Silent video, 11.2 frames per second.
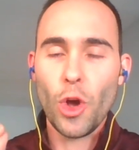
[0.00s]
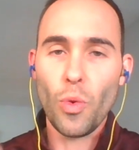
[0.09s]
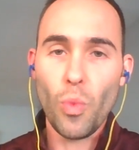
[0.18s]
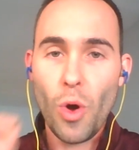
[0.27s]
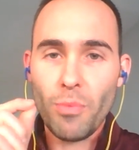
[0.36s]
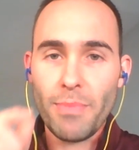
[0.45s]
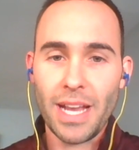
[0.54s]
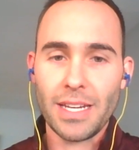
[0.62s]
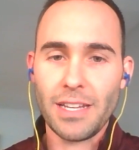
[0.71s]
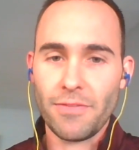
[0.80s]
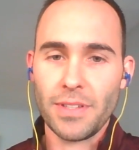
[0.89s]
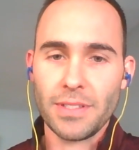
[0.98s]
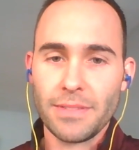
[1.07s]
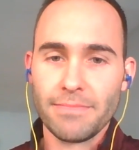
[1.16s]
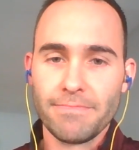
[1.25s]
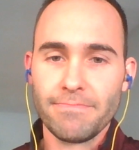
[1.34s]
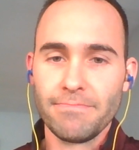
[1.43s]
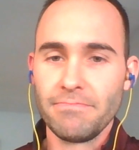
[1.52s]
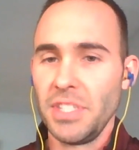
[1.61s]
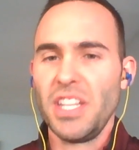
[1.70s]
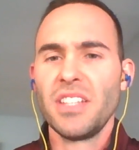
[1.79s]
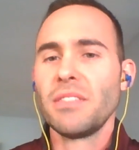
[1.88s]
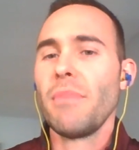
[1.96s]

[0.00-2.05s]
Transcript: won't make a difference. It doesn't